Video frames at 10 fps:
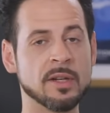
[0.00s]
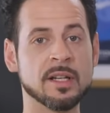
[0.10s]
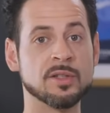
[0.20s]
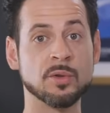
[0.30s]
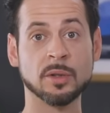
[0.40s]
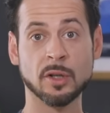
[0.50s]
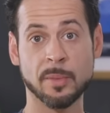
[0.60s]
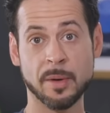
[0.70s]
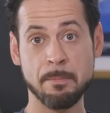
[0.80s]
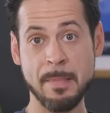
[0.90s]
you need to do a little
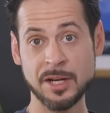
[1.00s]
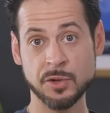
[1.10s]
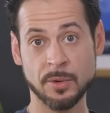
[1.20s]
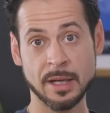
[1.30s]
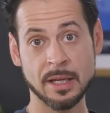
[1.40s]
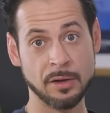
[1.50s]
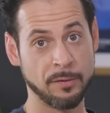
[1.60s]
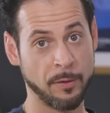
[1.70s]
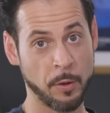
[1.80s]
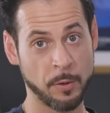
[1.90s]
bit of measuring in your
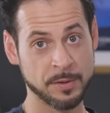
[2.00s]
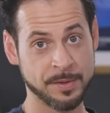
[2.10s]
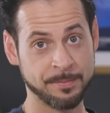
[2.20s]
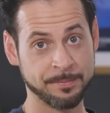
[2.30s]
photos.